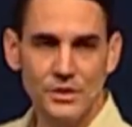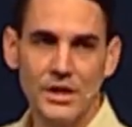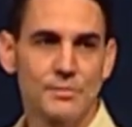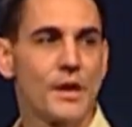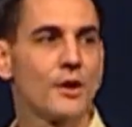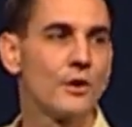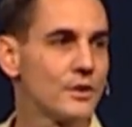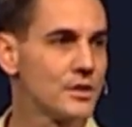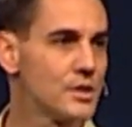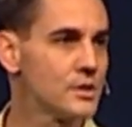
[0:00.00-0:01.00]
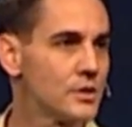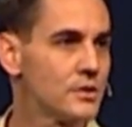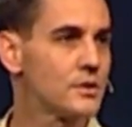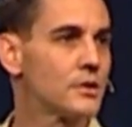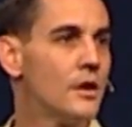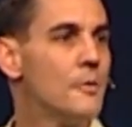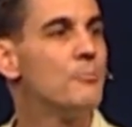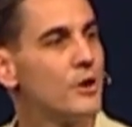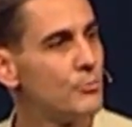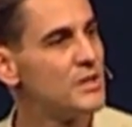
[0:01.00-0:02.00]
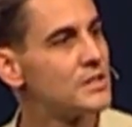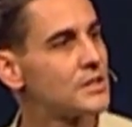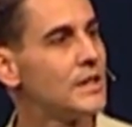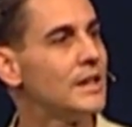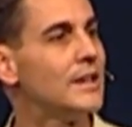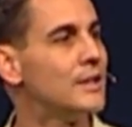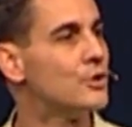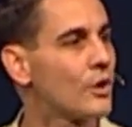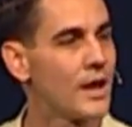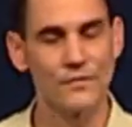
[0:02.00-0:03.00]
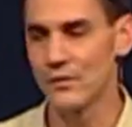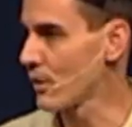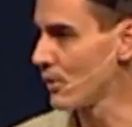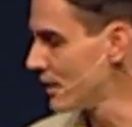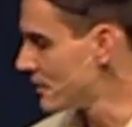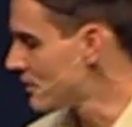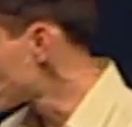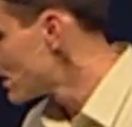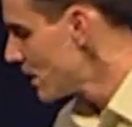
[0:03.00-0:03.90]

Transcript: it takes making hard decisions, but it'll be seen in your life. Not only in just,